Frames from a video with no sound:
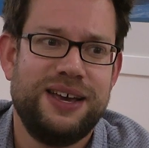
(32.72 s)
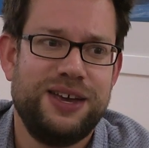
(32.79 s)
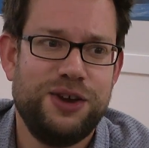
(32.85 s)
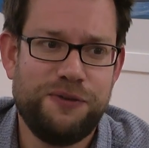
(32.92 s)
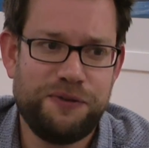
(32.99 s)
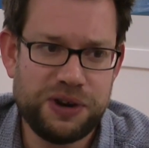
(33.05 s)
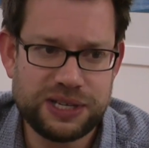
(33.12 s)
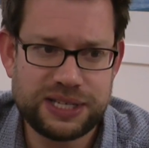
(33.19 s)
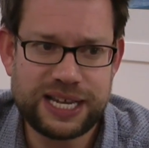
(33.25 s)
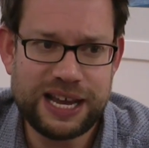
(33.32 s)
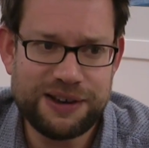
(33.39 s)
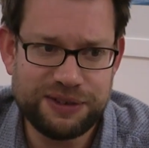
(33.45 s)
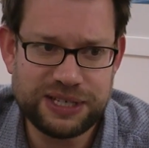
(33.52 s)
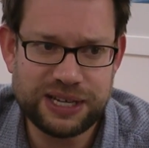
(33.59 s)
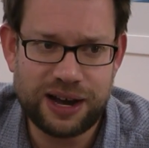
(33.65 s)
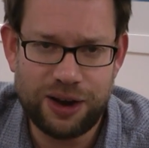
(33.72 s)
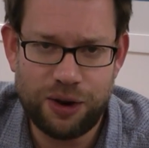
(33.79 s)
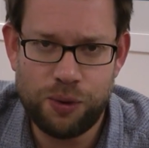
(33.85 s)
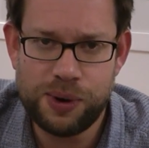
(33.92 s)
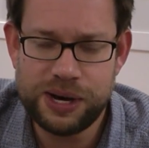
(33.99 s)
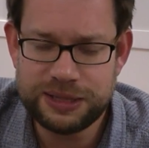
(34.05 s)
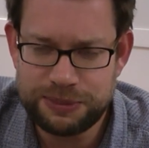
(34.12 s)
your first day of a diet
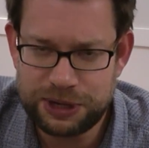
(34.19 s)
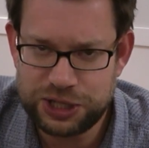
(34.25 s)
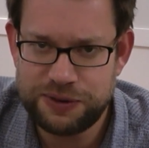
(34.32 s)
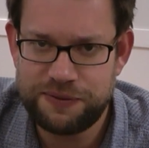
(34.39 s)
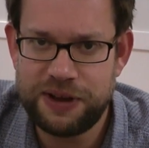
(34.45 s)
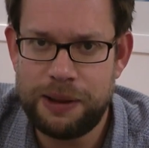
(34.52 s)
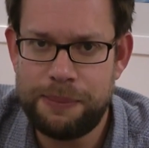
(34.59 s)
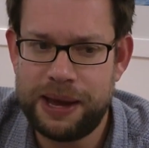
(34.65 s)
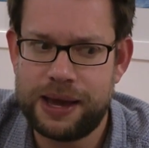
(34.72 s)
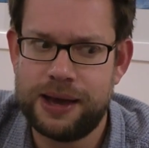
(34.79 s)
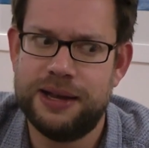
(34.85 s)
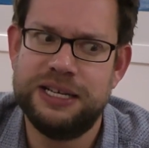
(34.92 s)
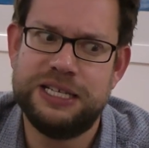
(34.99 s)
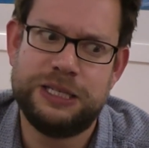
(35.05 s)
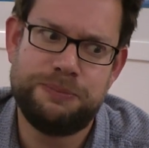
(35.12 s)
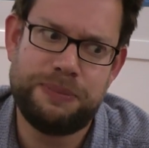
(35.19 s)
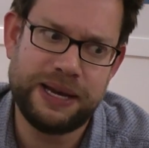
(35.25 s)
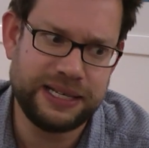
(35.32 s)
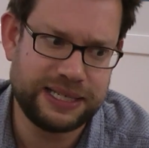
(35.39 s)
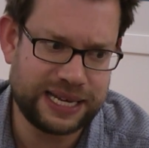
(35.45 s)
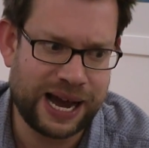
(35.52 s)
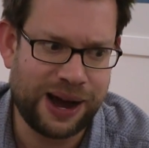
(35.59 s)
always makes you feel a bit kind of
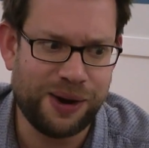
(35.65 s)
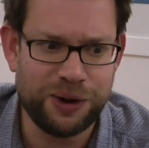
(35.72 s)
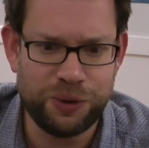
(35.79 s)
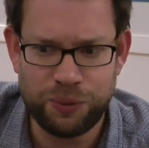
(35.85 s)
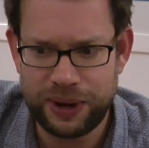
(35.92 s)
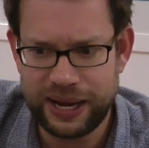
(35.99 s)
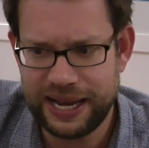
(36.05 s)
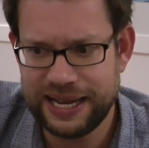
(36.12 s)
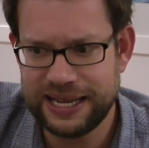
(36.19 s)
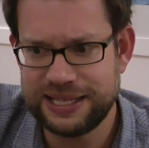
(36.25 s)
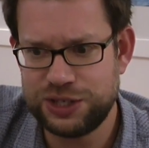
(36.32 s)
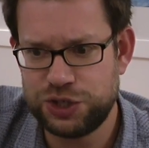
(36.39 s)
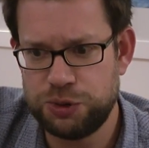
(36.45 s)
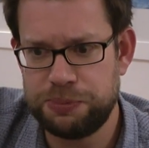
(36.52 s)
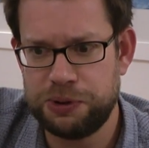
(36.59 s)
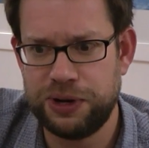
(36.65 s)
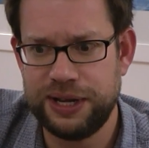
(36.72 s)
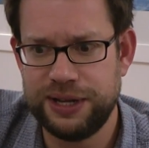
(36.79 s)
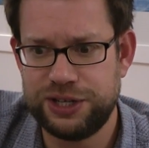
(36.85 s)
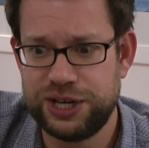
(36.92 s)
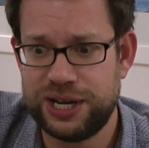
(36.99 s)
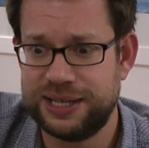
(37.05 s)
spaced out and weird as your
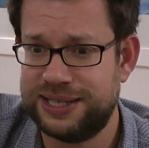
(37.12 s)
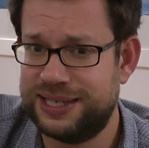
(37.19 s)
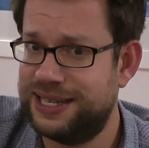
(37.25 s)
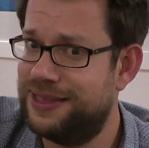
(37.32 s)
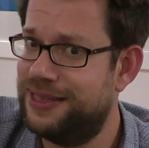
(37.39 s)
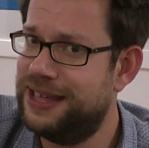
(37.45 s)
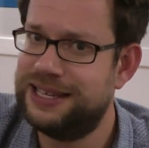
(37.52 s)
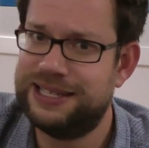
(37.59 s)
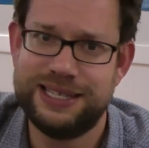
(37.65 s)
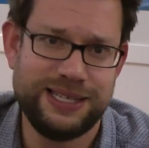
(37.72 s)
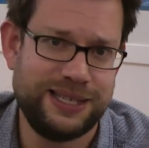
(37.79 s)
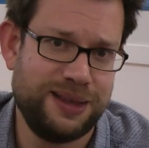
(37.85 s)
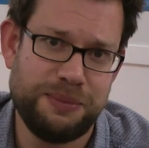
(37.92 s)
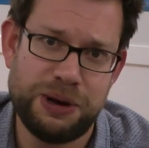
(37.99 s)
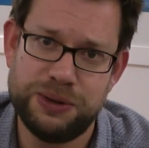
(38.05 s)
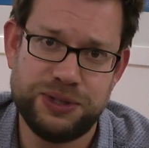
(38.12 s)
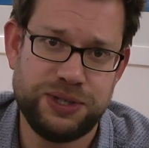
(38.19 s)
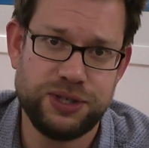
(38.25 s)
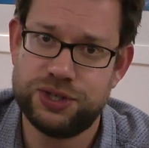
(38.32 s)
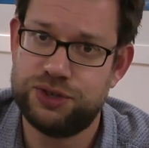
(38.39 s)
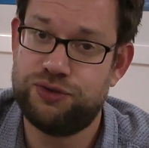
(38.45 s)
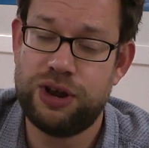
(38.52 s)
body adjusts, and this is the
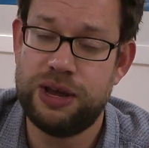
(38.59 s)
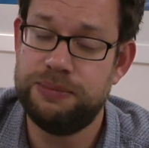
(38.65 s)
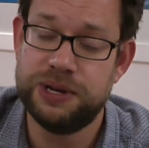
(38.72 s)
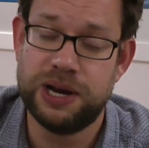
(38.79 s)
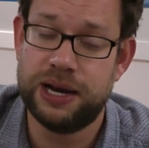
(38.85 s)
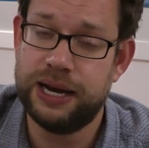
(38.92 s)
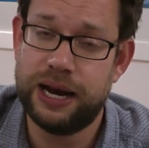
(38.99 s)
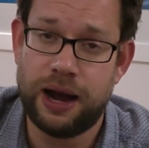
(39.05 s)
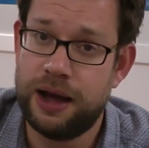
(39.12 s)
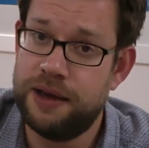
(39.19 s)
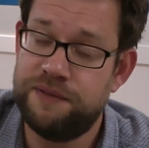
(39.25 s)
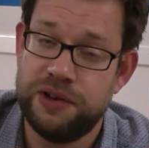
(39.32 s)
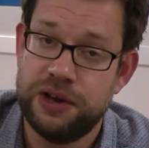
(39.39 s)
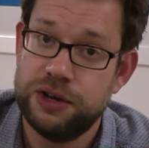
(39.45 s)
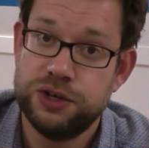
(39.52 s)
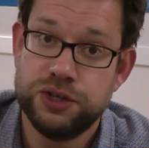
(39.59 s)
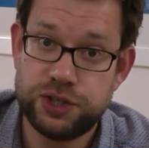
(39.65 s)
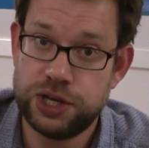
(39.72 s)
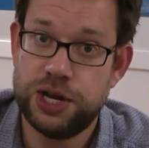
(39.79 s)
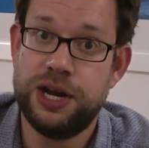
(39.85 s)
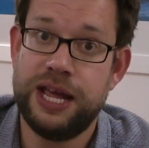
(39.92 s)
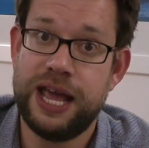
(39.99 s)
most extreme diet I've
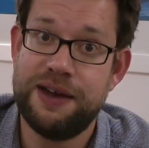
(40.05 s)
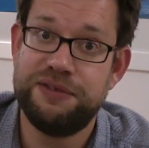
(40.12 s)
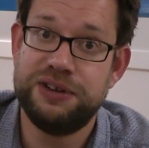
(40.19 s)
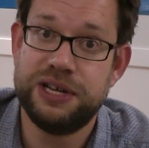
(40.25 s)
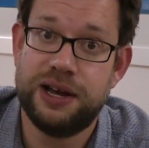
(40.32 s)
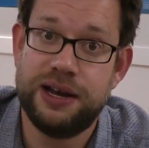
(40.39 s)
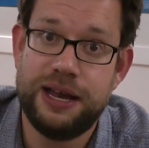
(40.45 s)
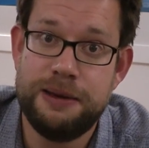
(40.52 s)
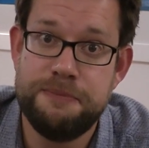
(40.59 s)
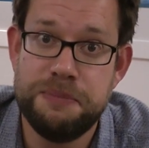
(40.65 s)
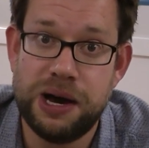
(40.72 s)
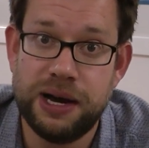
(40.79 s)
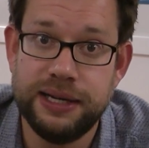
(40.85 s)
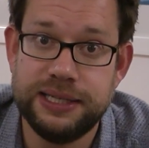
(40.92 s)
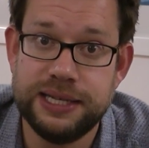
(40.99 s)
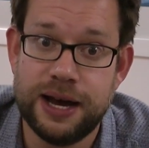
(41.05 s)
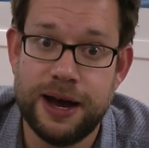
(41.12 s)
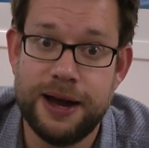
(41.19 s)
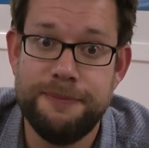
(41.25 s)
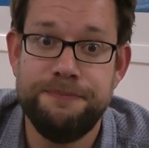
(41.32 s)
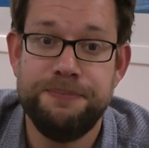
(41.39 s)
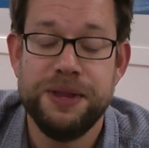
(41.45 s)
certainly ever done in my
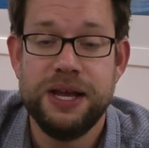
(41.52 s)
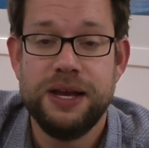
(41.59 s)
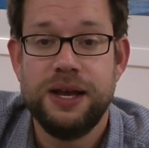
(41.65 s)
time.